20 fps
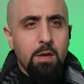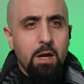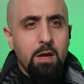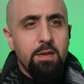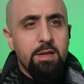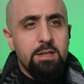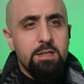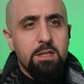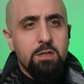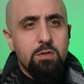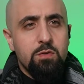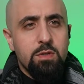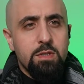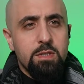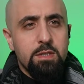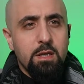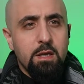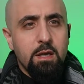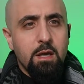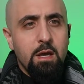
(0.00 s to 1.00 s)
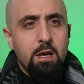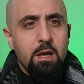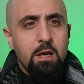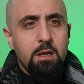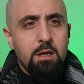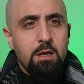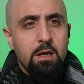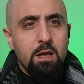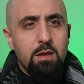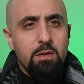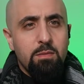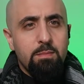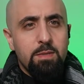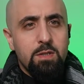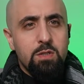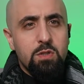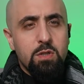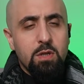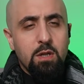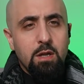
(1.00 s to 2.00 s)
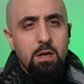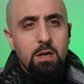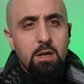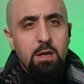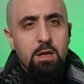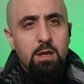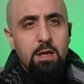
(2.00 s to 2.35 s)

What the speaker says: Oh, that's interesting. Keith Mitchell.